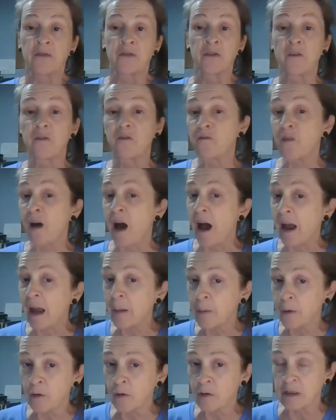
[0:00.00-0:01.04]
The
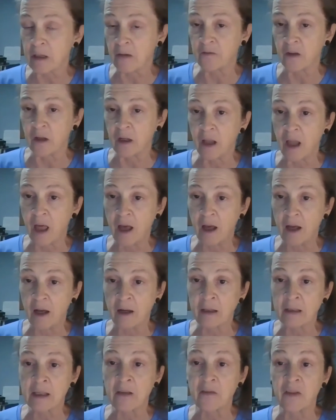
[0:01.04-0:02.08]
fibers of the
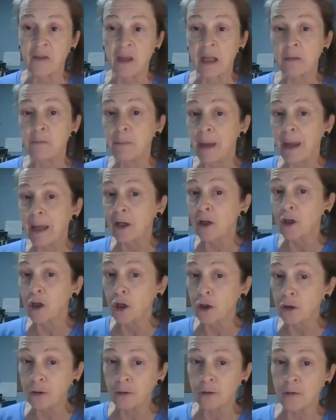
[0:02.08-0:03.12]
lungs then may
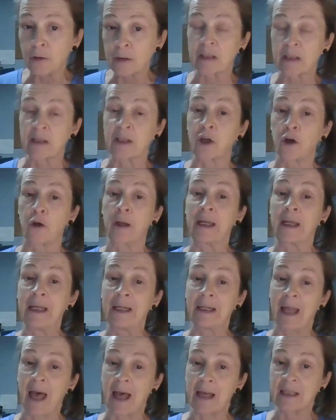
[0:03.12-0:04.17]
lose their
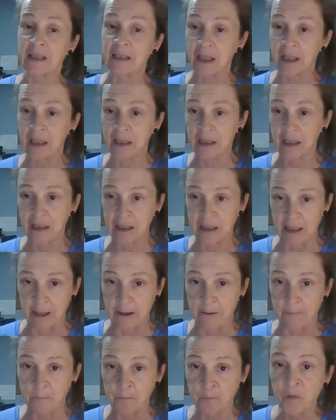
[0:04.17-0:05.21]
elasticity,